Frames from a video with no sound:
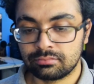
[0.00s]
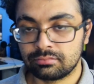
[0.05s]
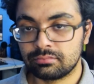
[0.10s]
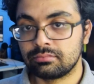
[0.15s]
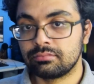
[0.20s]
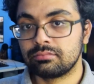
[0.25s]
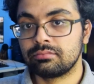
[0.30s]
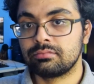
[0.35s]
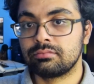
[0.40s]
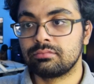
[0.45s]

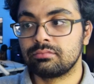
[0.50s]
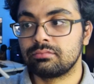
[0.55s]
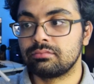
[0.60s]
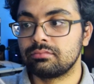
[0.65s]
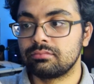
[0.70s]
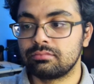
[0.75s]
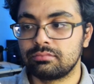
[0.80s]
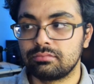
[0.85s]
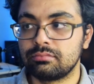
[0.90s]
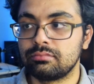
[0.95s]

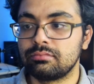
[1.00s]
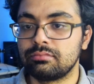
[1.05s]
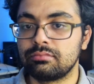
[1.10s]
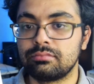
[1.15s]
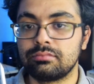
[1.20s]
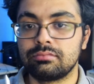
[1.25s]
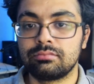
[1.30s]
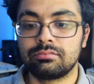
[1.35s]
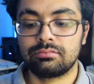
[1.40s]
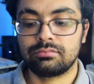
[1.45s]

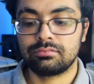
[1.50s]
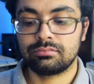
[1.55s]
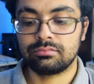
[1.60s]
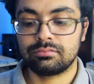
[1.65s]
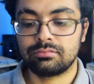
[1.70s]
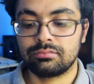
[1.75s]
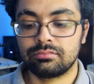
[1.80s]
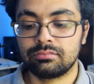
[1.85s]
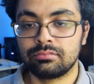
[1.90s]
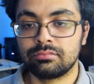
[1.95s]

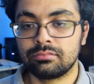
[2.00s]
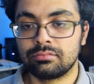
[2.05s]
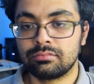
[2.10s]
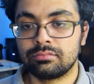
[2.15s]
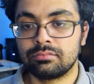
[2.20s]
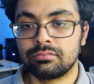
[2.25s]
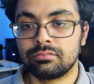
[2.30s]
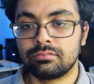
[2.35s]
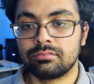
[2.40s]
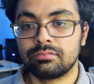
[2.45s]

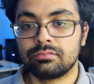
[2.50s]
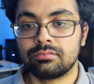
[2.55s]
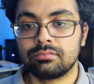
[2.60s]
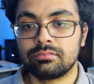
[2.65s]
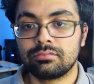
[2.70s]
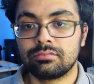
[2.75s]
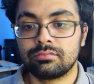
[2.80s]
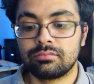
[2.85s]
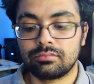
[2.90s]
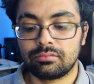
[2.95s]

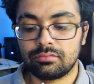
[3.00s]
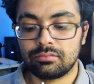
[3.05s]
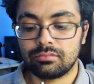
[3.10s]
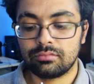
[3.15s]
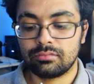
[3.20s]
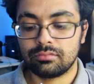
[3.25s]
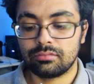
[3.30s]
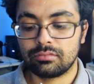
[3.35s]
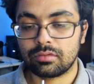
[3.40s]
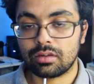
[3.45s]

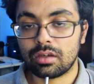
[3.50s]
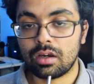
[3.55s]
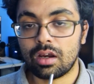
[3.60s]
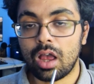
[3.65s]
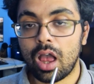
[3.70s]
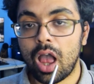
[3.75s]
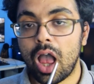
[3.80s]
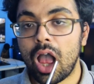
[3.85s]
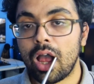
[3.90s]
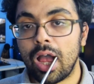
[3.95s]

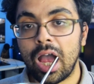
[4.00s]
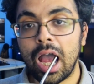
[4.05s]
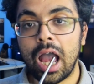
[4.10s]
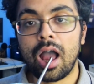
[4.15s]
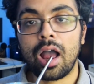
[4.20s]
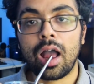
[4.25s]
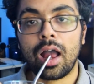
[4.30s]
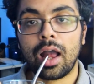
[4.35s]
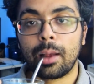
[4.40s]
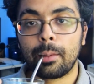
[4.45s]

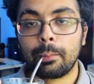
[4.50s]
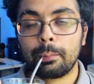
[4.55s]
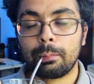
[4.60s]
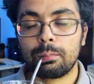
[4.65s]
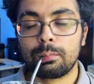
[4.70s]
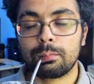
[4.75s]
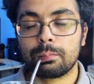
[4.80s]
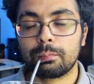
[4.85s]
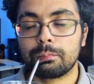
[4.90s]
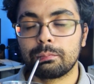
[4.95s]

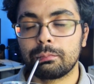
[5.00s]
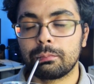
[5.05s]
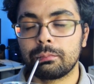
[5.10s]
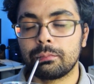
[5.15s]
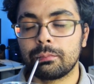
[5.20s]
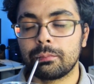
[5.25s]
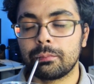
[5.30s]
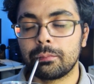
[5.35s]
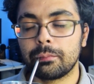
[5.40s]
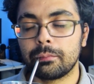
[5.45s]

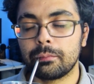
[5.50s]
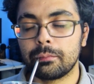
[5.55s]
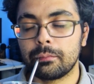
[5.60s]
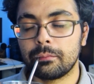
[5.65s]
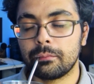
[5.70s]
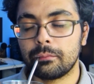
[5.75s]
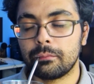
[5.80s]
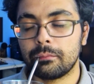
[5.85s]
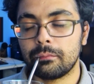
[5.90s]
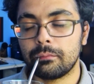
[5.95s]

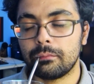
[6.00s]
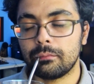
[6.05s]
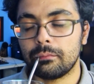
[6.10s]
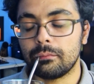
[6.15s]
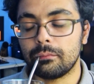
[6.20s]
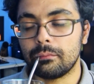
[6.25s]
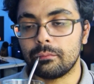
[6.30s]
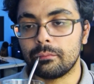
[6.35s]
[no speech]